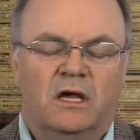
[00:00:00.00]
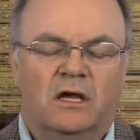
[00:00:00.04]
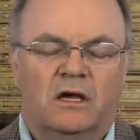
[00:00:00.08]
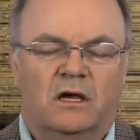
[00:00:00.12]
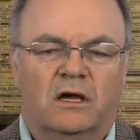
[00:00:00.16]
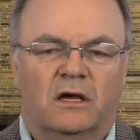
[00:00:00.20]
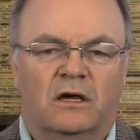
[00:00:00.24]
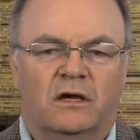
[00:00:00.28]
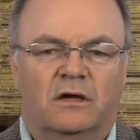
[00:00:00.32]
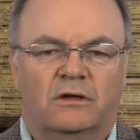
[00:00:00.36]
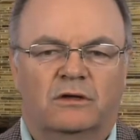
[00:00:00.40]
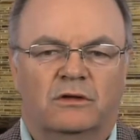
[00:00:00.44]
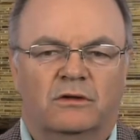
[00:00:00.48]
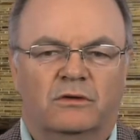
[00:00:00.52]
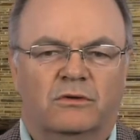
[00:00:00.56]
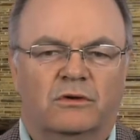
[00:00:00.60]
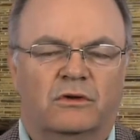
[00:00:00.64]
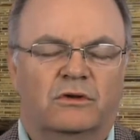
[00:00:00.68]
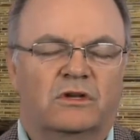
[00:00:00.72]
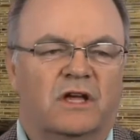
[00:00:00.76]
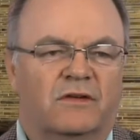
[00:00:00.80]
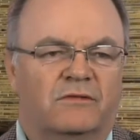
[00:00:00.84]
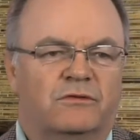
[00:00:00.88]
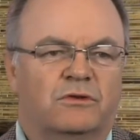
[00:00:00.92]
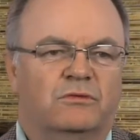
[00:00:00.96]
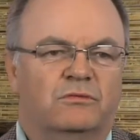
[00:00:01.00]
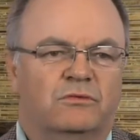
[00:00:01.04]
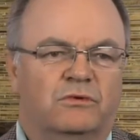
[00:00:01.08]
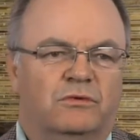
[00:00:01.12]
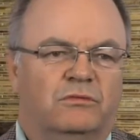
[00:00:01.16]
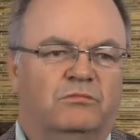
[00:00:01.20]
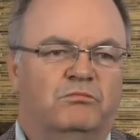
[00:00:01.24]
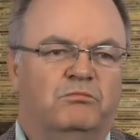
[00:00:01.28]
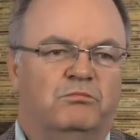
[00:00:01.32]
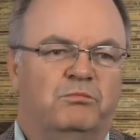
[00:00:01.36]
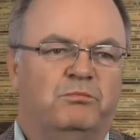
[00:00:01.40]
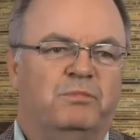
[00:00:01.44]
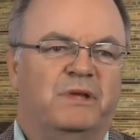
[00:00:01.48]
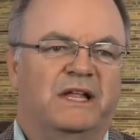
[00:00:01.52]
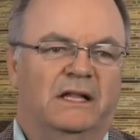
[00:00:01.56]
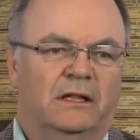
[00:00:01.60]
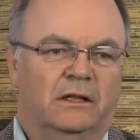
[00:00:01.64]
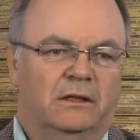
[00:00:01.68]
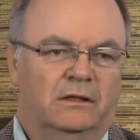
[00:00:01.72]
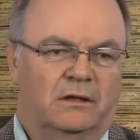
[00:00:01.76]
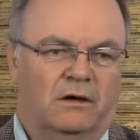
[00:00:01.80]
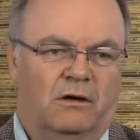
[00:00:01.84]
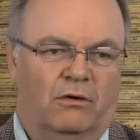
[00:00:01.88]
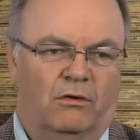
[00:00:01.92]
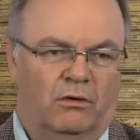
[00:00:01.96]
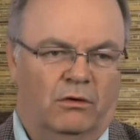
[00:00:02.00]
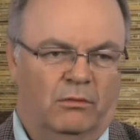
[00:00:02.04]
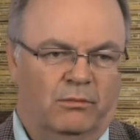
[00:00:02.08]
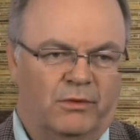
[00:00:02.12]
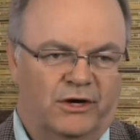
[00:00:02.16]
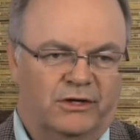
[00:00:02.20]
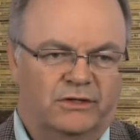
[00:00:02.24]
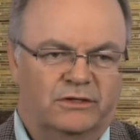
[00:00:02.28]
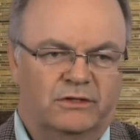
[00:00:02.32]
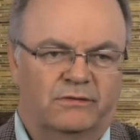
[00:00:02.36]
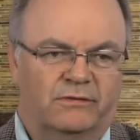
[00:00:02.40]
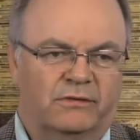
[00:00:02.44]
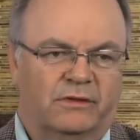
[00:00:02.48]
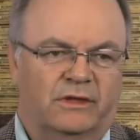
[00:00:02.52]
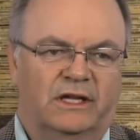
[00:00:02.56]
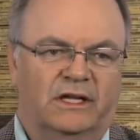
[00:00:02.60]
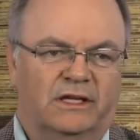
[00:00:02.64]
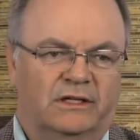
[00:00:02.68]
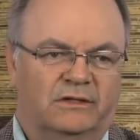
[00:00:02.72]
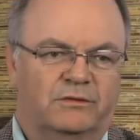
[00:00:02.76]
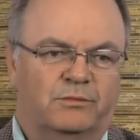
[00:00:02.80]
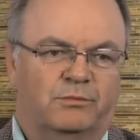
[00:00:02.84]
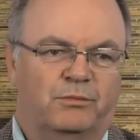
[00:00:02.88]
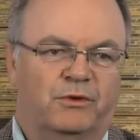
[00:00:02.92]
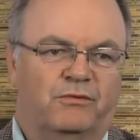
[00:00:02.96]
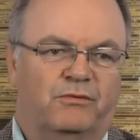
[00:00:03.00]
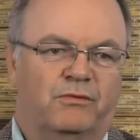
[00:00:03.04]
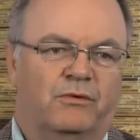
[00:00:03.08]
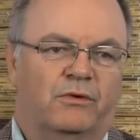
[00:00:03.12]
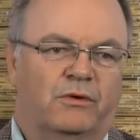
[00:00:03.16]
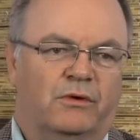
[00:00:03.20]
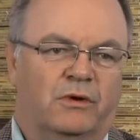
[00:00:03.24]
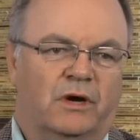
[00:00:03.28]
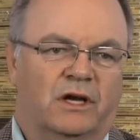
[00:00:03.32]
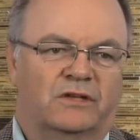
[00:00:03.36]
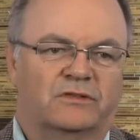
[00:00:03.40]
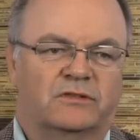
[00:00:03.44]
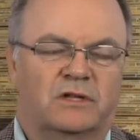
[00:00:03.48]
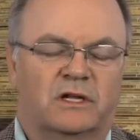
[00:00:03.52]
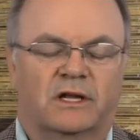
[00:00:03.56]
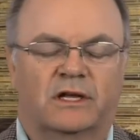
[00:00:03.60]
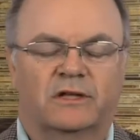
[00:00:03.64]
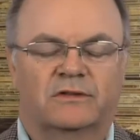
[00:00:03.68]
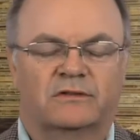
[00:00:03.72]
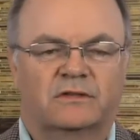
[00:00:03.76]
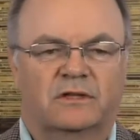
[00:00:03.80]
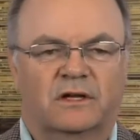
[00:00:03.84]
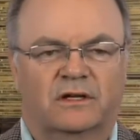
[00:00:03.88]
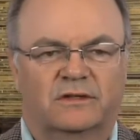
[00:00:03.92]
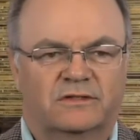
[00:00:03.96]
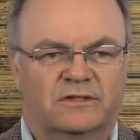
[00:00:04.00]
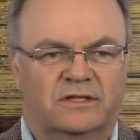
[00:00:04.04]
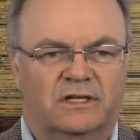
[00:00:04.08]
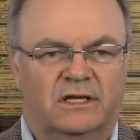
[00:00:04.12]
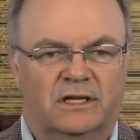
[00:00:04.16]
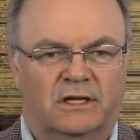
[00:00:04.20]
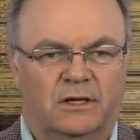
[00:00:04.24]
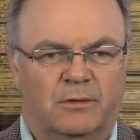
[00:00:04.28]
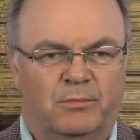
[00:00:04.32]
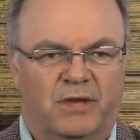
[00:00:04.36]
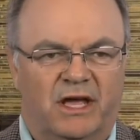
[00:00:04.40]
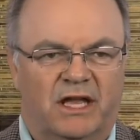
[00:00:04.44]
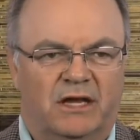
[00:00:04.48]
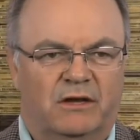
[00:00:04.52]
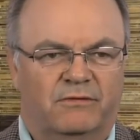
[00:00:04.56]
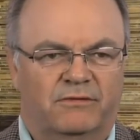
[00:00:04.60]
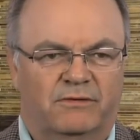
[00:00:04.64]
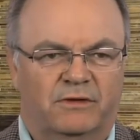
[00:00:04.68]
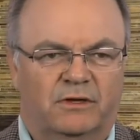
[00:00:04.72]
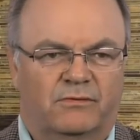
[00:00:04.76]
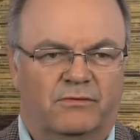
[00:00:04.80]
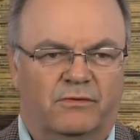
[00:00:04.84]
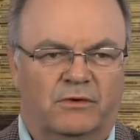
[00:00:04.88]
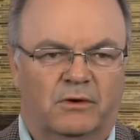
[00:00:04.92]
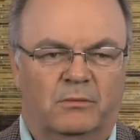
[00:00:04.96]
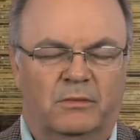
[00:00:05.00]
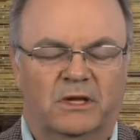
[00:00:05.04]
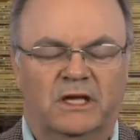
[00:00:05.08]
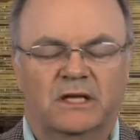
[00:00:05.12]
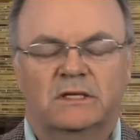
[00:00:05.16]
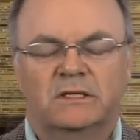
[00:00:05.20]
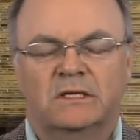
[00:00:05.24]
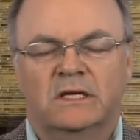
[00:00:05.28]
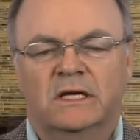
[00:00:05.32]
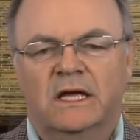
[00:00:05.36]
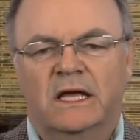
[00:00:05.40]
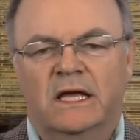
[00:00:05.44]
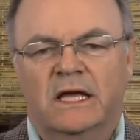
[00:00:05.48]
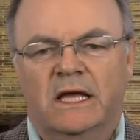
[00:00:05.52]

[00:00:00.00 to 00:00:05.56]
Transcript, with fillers: Uh, you don't have to build a whole bunch of things before you actually can start seeing the benefit from it.